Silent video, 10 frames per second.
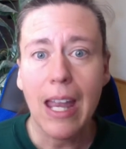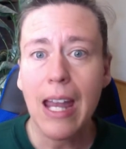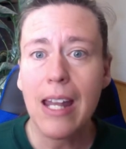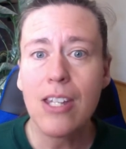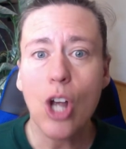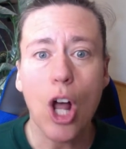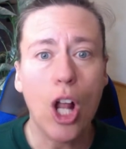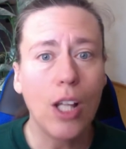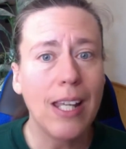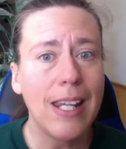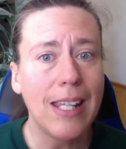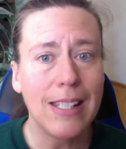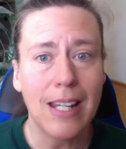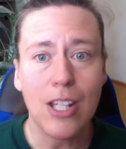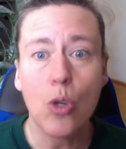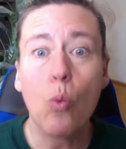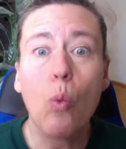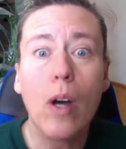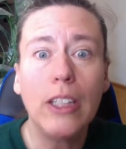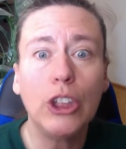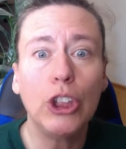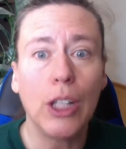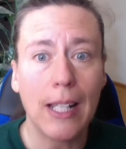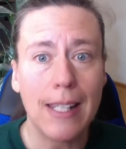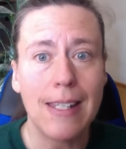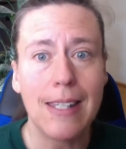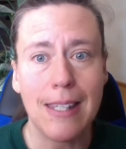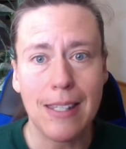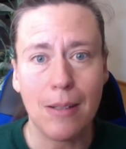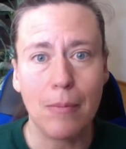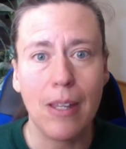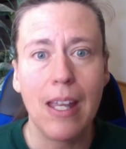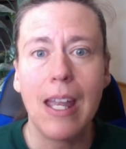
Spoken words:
and it's all connected into one giant system,